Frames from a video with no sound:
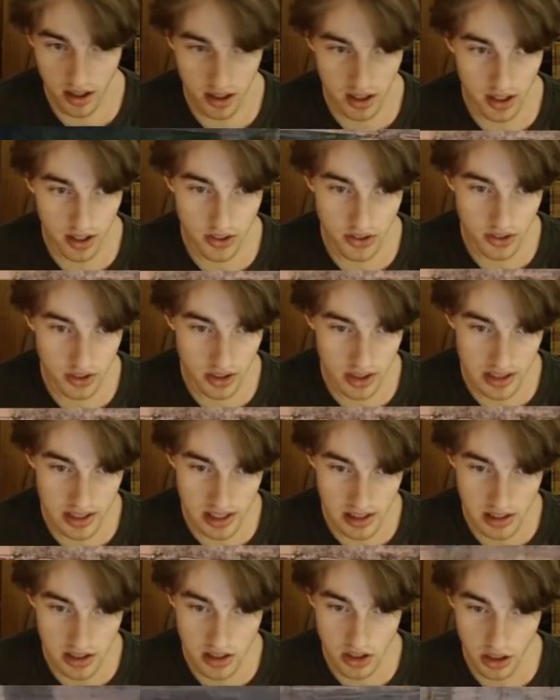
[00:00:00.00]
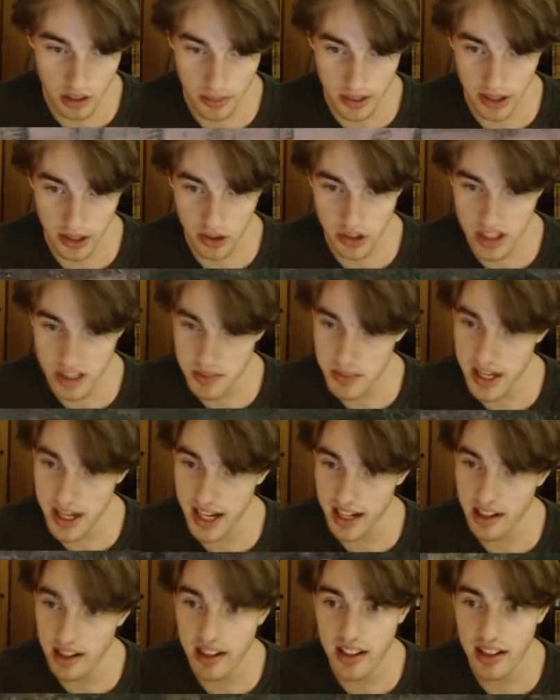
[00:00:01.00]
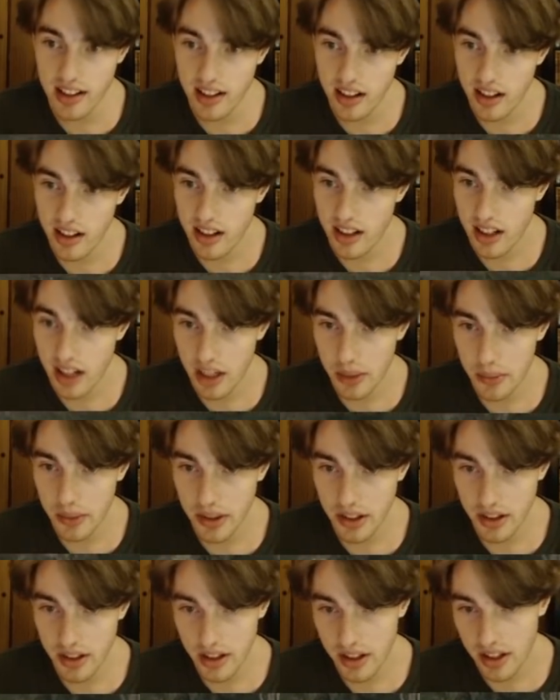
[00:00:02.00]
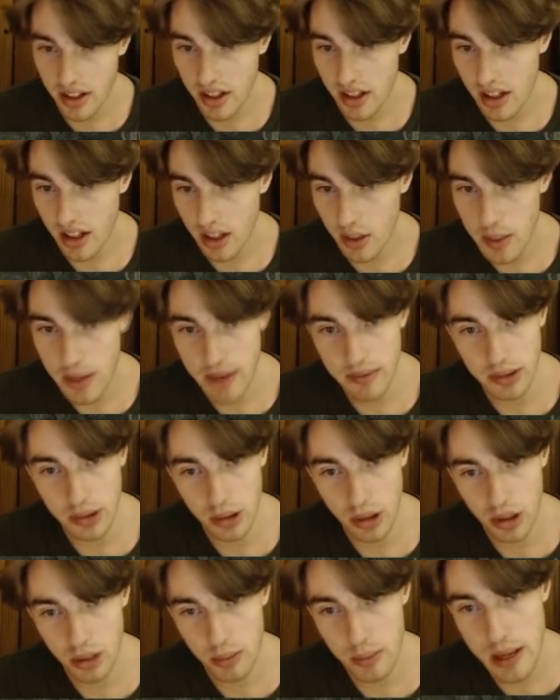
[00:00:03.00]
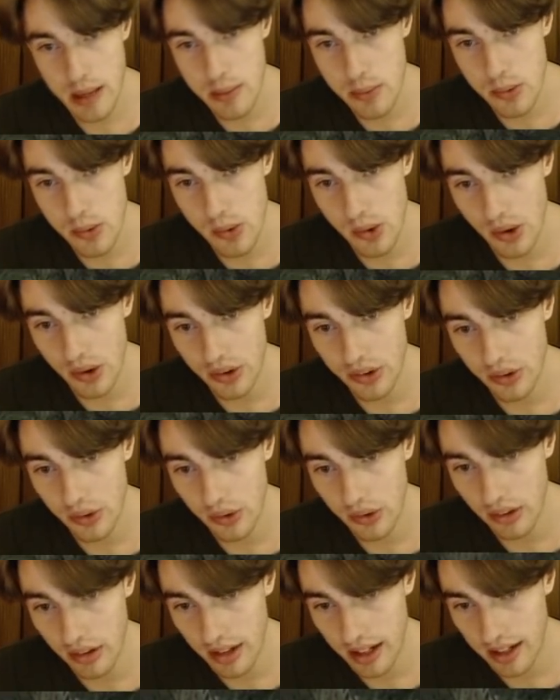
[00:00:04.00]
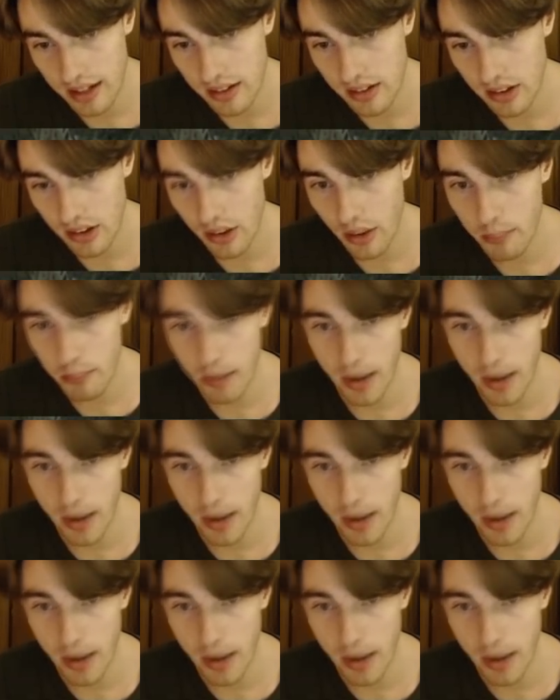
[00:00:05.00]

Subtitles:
So it says to stop there. Could this be India, I wonder? We have a lot of people on, or like a lot of